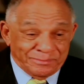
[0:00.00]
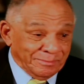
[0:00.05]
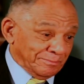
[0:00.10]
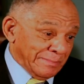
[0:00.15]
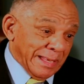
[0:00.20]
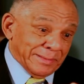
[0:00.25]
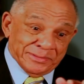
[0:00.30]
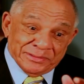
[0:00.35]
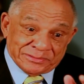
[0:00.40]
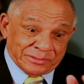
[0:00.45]

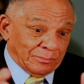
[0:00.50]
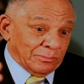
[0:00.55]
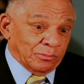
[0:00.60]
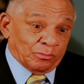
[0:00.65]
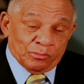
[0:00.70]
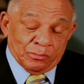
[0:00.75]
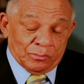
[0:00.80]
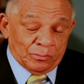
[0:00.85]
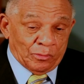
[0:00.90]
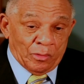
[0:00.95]
Maybe it's a
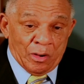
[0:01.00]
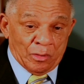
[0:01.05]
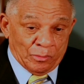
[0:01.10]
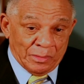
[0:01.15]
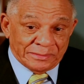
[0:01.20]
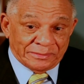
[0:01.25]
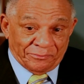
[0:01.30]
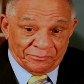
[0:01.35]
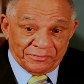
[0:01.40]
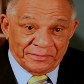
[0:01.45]
wrong
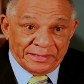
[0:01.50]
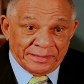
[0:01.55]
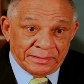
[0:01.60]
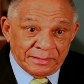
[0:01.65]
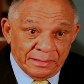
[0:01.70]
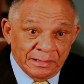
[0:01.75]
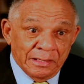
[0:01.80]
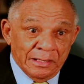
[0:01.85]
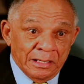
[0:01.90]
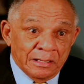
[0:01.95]
way to
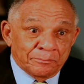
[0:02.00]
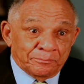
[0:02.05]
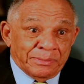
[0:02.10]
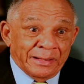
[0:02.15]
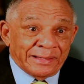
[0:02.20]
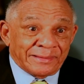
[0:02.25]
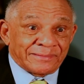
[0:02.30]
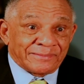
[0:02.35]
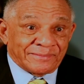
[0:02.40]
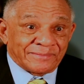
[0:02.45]
think,
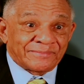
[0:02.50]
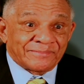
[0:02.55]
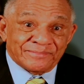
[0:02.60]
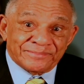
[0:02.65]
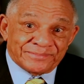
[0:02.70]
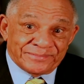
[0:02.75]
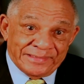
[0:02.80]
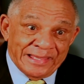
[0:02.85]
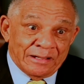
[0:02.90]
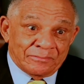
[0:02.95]
but
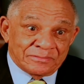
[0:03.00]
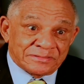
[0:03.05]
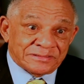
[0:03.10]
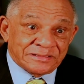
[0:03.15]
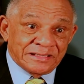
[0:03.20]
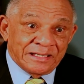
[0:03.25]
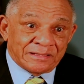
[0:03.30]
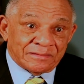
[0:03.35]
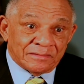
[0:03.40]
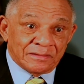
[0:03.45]
that was
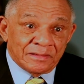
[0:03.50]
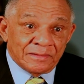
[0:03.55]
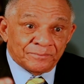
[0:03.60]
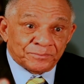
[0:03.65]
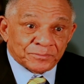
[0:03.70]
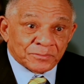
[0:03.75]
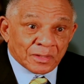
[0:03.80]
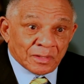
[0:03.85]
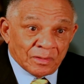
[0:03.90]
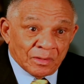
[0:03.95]
it.
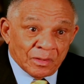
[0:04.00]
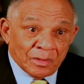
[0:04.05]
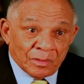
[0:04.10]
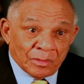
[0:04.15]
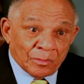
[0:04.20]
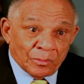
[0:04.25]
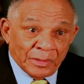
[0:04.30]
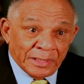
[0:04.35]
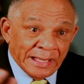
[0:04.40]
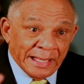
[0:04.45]

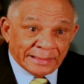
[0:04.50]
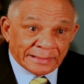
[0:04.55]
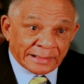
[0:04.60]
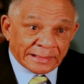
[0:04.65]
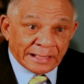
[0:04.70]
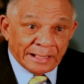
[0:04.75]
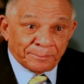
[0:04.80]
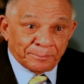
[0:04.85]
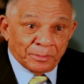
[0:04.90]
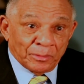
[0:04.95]
We had a
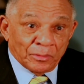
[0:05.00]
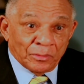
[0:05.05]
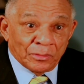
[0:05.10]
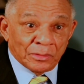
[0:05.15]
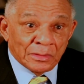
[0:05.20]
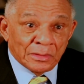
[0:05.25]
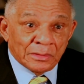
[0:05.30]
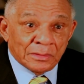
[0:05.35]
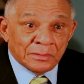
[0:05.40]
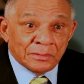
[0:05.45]
couple
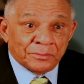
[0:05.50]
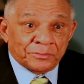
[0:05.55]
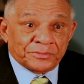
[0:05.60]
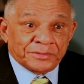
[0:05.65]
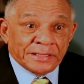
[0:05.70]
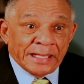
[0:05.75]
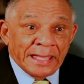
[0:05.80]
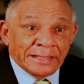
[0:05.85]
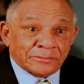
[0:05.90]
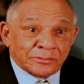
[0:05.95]

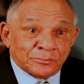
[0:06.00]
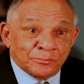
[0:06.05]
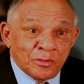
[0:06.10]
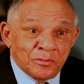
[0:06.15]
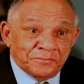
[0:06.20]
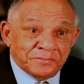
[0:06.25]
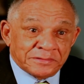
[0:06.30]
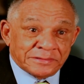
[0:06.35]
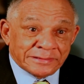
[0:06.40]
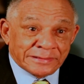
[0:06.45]

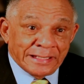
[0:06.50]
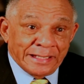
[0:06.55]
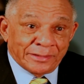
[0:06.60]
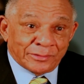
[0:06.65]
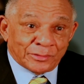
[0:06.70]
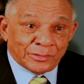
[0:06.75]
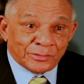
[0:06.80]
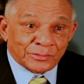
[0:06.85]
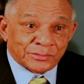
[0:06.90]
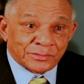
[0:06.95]
movie
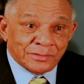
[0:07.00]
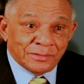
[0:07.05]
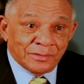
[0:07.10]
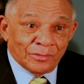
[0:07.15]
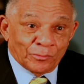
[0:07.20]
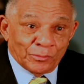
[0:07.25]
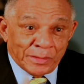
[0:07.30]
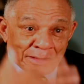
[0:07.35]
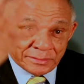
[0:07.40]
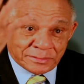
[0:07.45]
theaters.
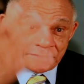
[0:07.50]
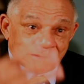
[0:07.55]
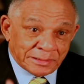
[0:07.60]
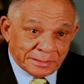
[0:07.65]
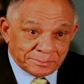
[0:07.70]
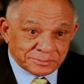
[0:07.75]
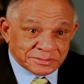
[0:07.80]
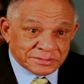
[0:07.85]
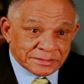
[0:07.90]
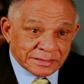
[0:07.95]
We had to sit
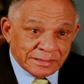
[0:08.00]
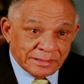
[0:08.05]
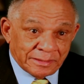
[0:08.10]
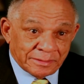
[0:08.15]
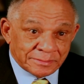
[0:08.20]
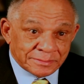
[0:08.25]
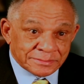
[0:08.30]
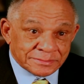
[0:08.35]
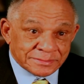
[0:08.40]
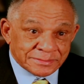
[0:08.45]

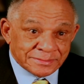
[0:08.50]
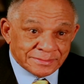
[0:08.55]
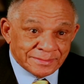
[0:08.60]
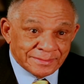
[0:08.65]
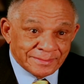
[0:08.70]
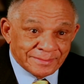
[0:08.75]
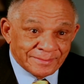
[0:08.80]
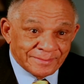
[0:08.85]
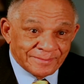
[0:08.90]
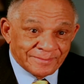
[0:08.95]
upstairs.
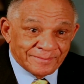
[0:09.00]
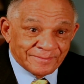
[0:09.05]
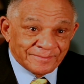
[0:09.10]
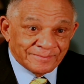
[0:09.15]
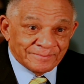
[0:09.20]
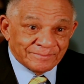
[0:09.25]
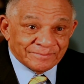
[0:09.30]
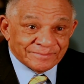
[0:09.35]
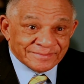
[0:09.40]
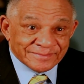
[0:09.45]

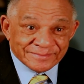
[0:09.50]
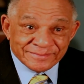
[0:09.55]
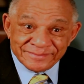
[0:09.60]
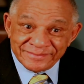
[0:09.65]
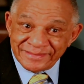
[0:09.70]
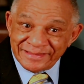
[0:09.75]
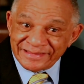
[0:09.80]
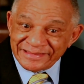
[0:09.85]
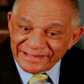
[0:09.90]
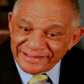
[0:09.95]

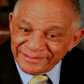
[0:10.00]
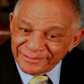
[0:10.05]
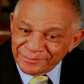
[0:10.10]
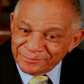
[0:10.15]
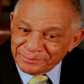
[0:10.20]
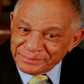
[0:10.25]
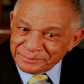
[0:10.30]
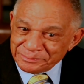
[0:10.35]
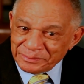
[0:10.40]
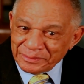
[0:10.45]
And that a little
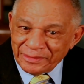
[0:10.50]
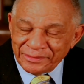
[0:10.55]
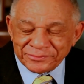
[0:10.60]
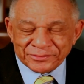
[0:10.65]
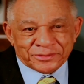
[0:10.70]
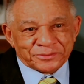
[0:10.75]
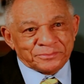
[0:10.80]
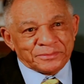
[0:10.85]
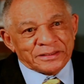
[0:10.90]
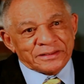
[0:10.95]
bit
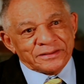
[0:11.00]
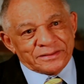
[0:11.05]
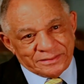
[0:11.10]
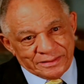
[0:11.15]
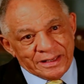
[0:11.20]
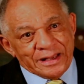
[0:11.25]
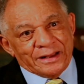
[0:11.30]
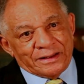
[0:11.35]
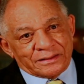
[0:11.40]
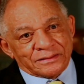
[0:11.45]
bothered me,
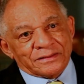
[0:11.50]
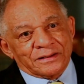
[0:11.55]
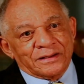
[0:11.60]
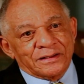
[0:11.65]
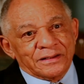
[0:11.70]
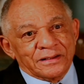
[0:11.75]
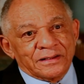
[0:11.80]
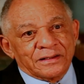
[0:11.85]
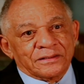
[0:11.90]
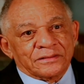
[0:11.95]
yeah,
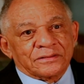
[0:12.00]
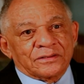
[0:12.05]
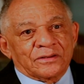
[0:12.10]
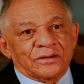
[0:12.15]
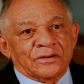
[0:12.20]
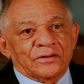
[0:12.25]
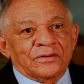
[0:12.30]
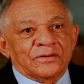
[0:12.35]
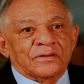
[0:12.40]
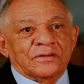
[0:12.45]
you
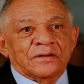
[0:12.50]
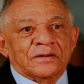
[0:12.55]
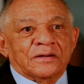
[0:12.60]
know.